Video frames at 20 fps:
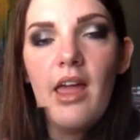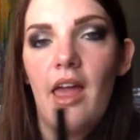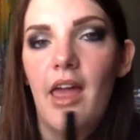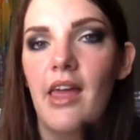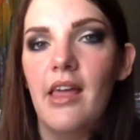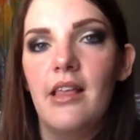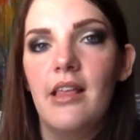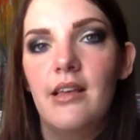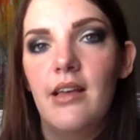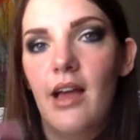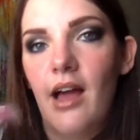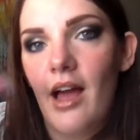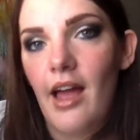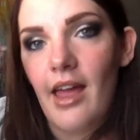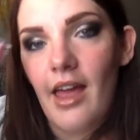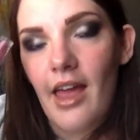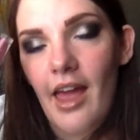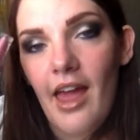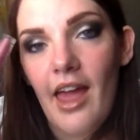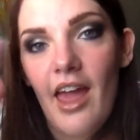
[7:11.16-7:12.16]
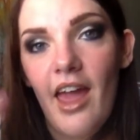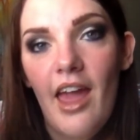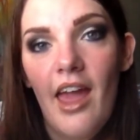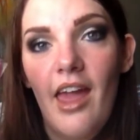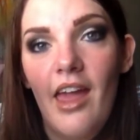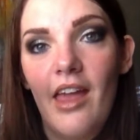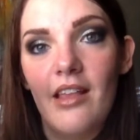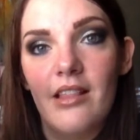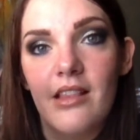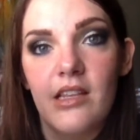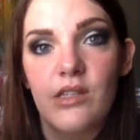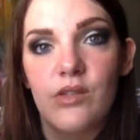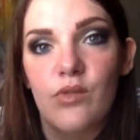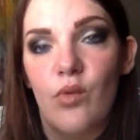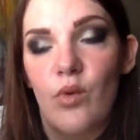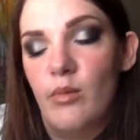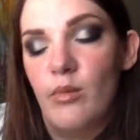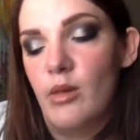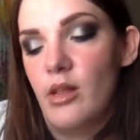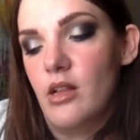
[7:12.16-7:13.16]
I hate, I hate this
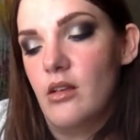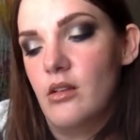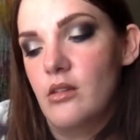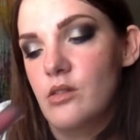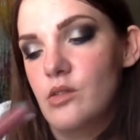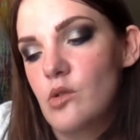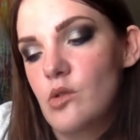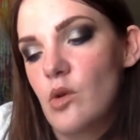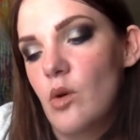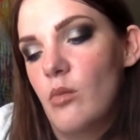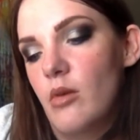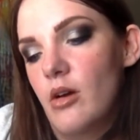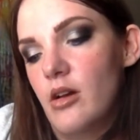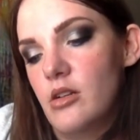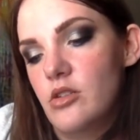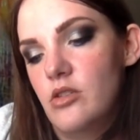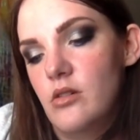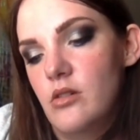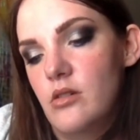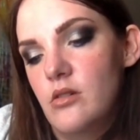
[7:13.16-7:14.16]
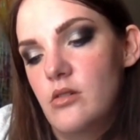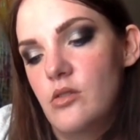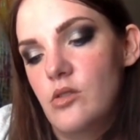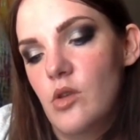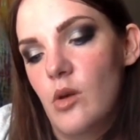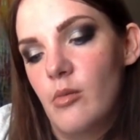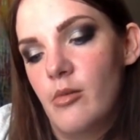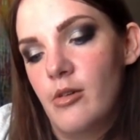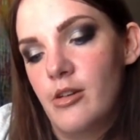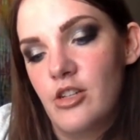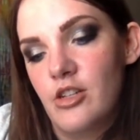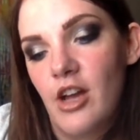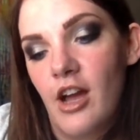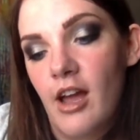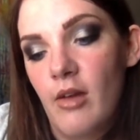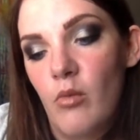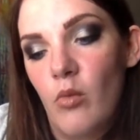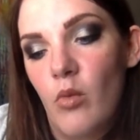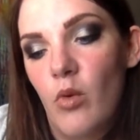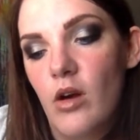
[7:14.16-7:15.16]
formula so much, so much.
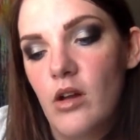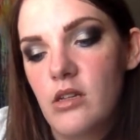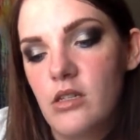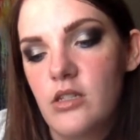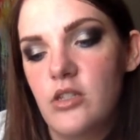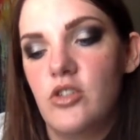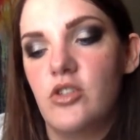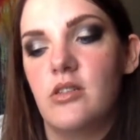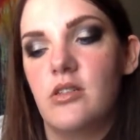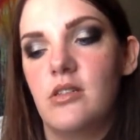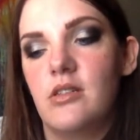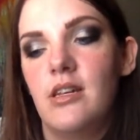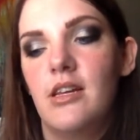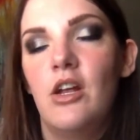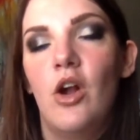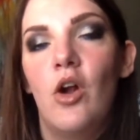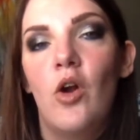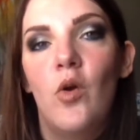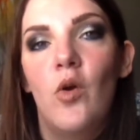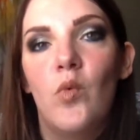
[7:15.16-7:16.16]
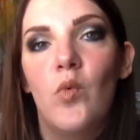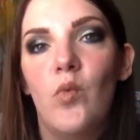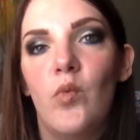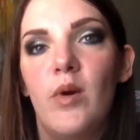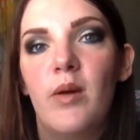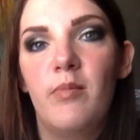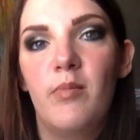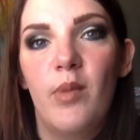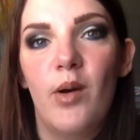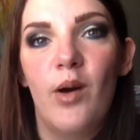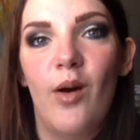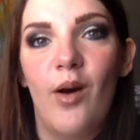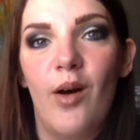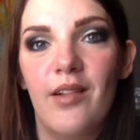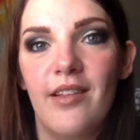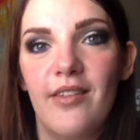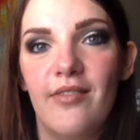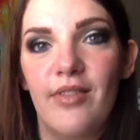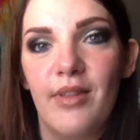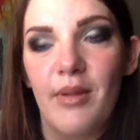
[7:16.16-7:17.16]
I want to just rip
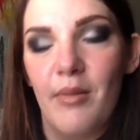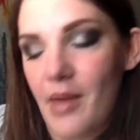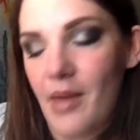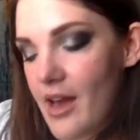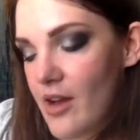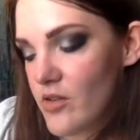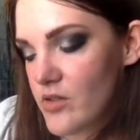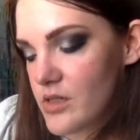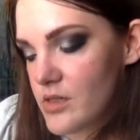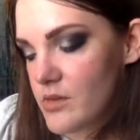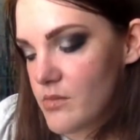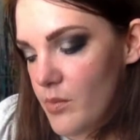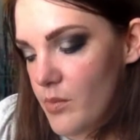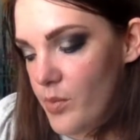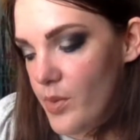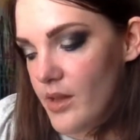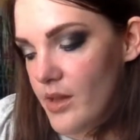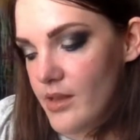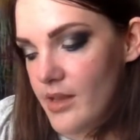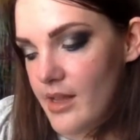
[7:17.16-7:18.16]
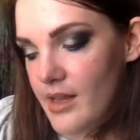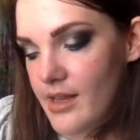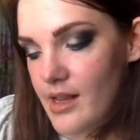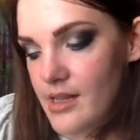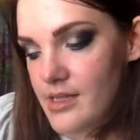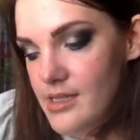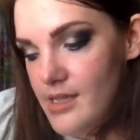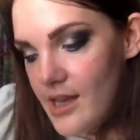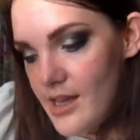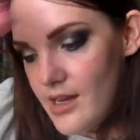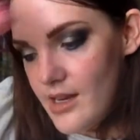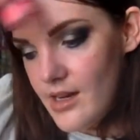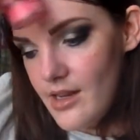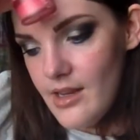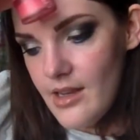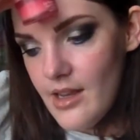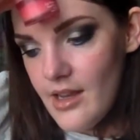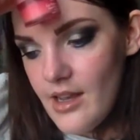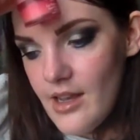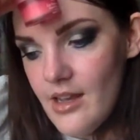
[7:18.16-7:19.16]
all of them out, but like I said,
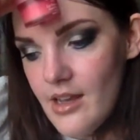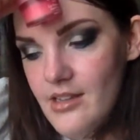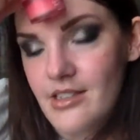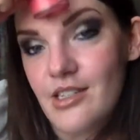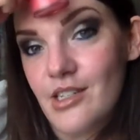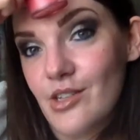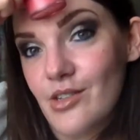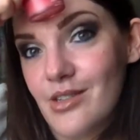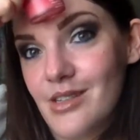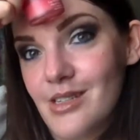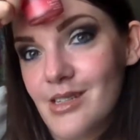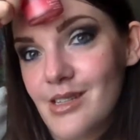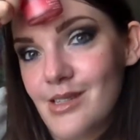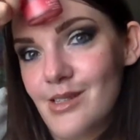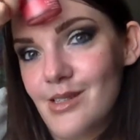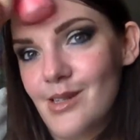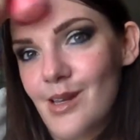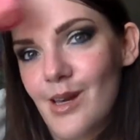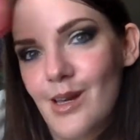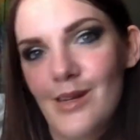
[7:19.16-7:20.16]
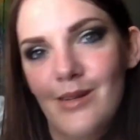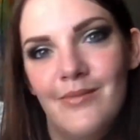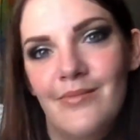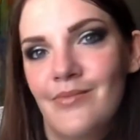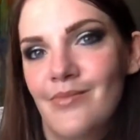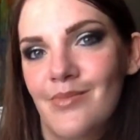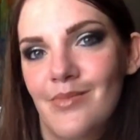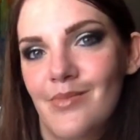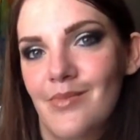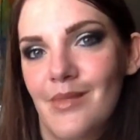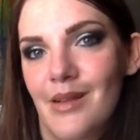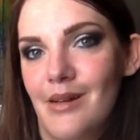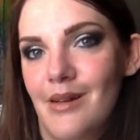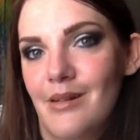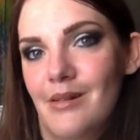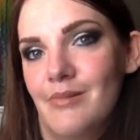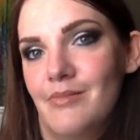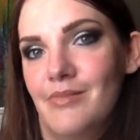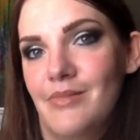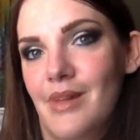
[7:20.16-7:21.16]
until this is done,
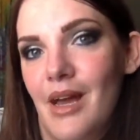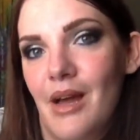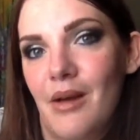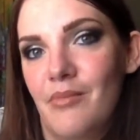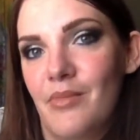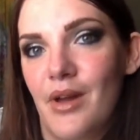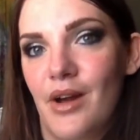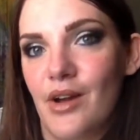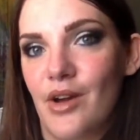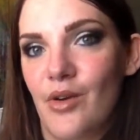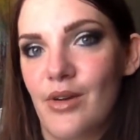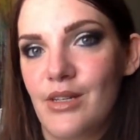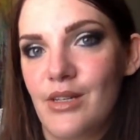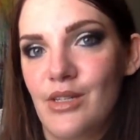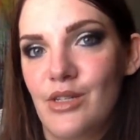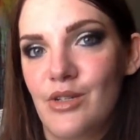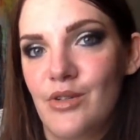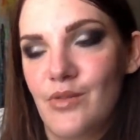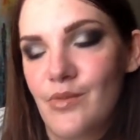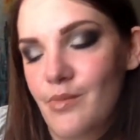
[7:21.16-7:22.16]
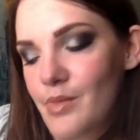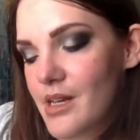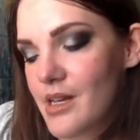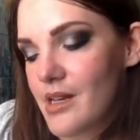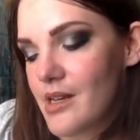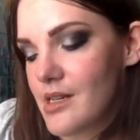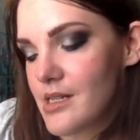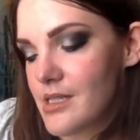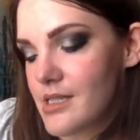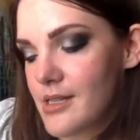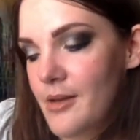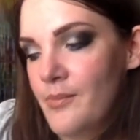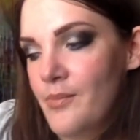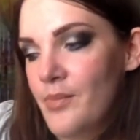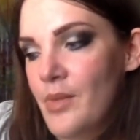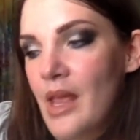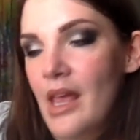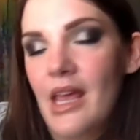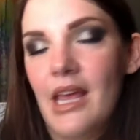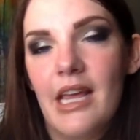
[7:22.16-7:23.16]
I'm, I'm not going to because
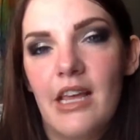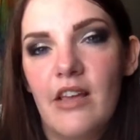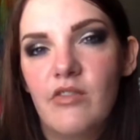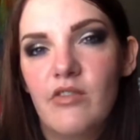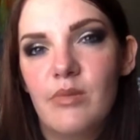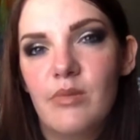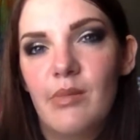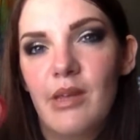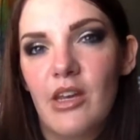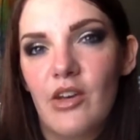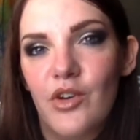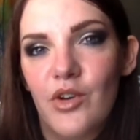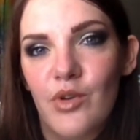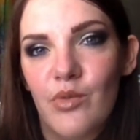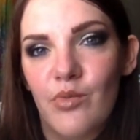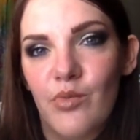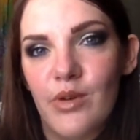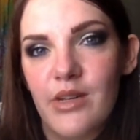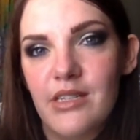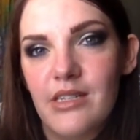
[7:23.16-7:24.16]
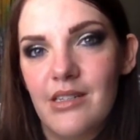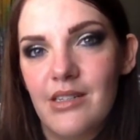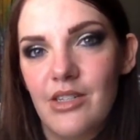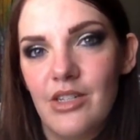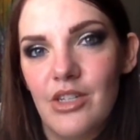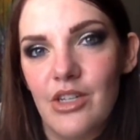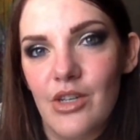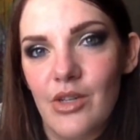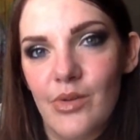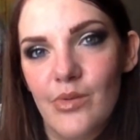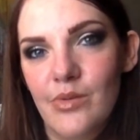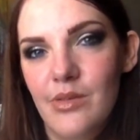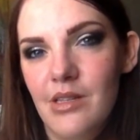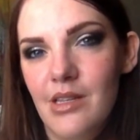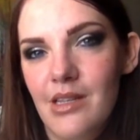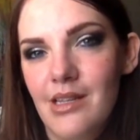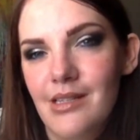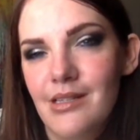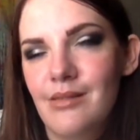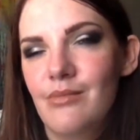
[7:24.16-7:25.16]
it gives me a good reason to use
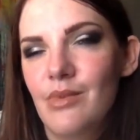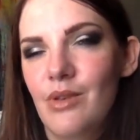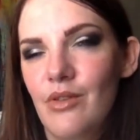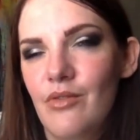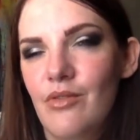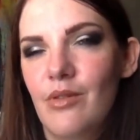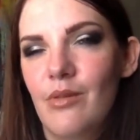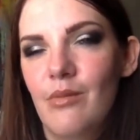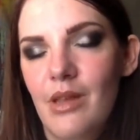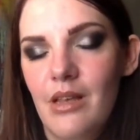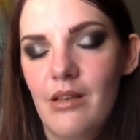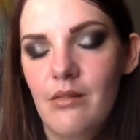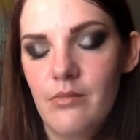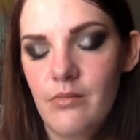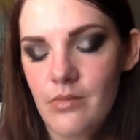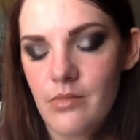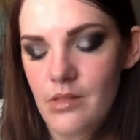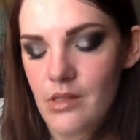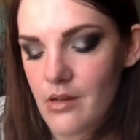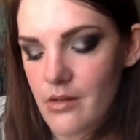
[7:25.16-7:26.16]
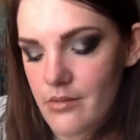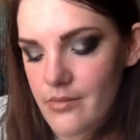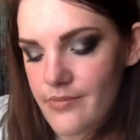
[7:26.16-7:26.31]
this, you feel me? So,